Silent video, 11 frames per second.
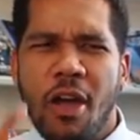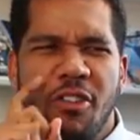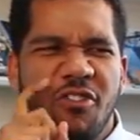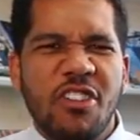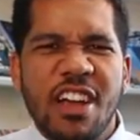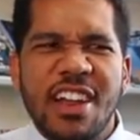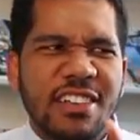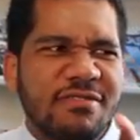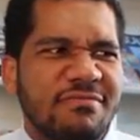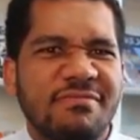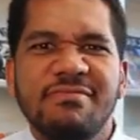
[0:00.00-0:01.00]
one
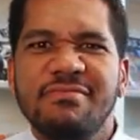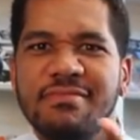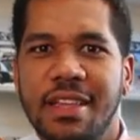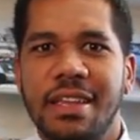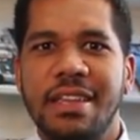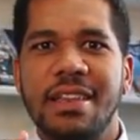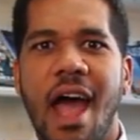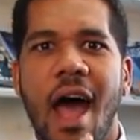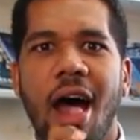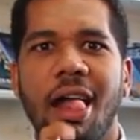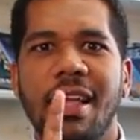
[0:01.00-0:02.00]
man, Nyle
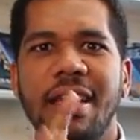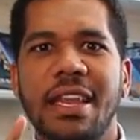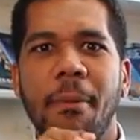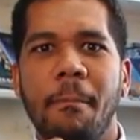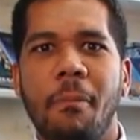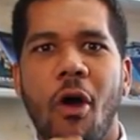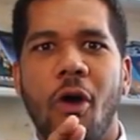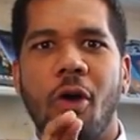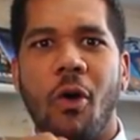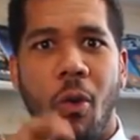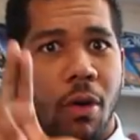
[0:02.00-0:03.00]
DiMarco.
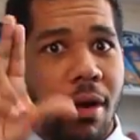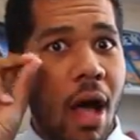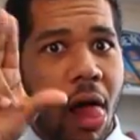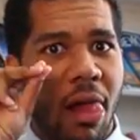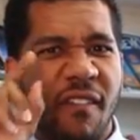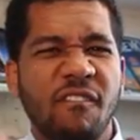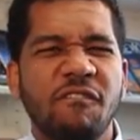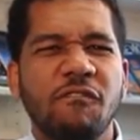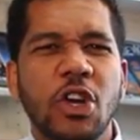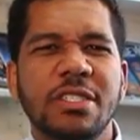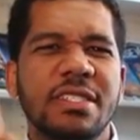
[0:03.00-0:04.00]
He's the first deaf
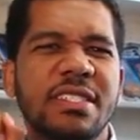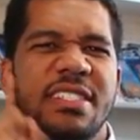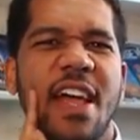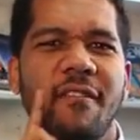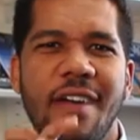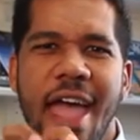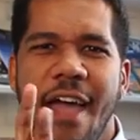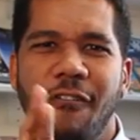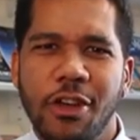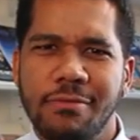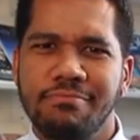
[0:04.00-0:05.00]
model to ever
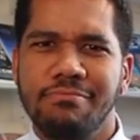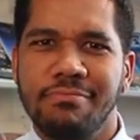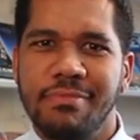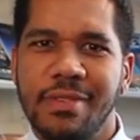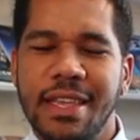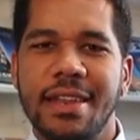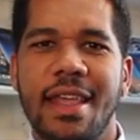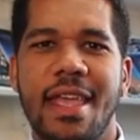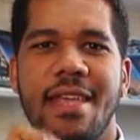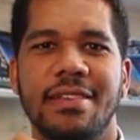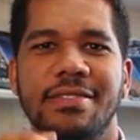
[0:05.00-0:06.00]
compete on
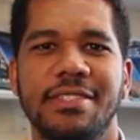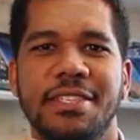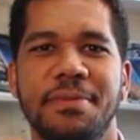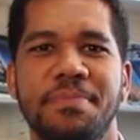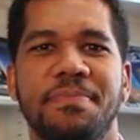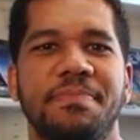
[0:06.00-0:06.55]
ANTM.